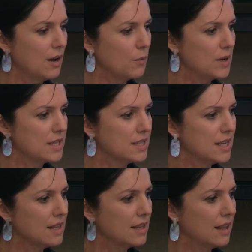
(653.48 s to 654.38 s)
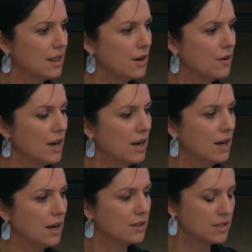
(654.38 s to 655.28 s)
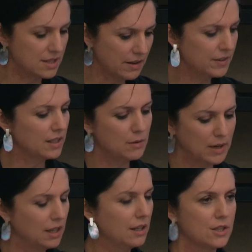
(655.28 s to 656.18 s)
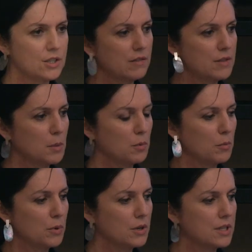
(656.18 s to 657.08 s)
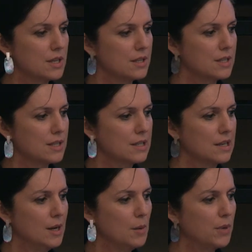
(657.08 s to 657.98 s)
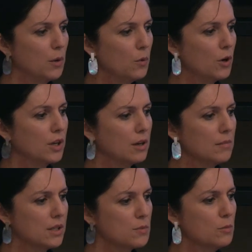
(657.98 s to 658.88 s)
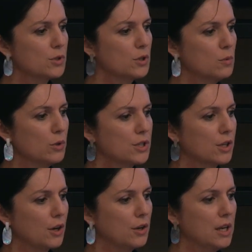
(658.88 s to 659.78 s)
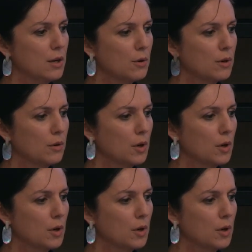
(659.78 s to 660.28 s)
we're seeing that there's definitely recognition of separate processes, but working much more towards a coherent